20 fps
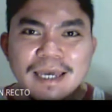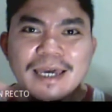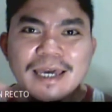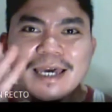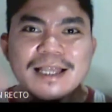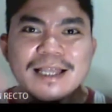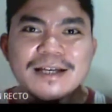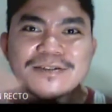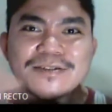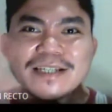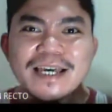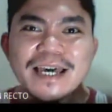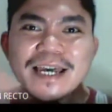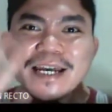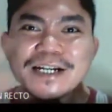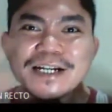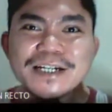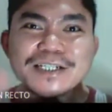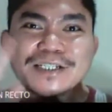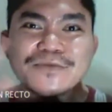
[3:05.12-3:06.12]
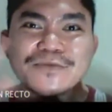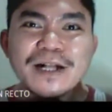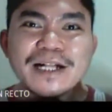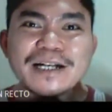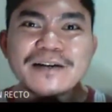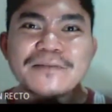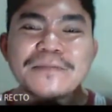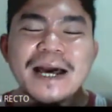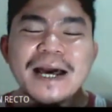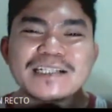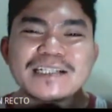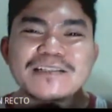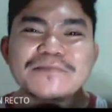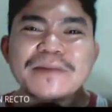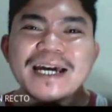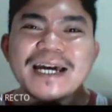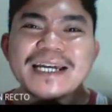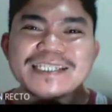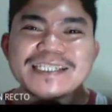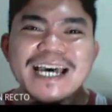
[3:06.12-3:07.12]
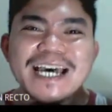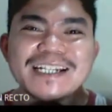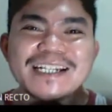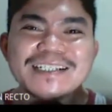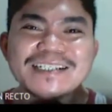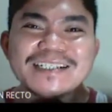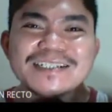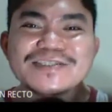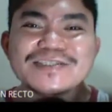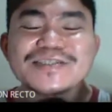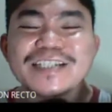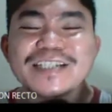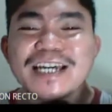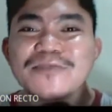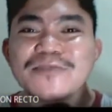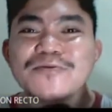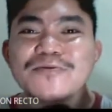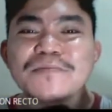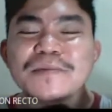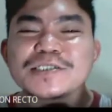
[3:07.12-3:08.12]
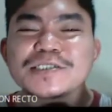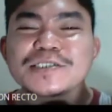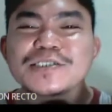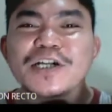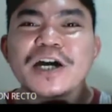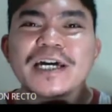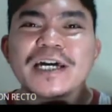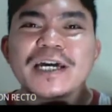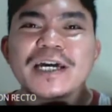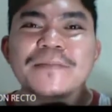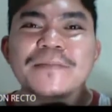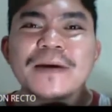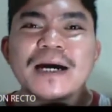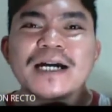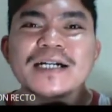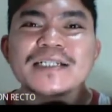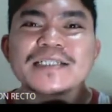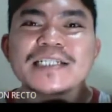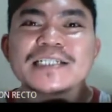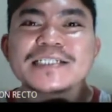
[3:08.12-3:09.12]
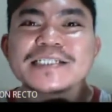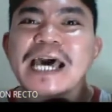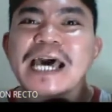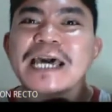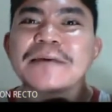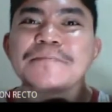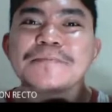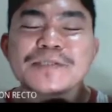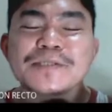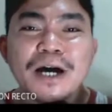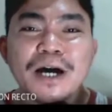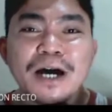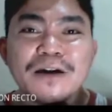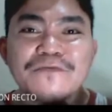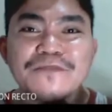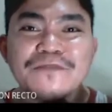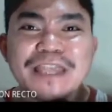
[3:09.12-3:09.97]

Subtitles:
Hello sayers, welcome back to my channel. Today we'll be talking about the types of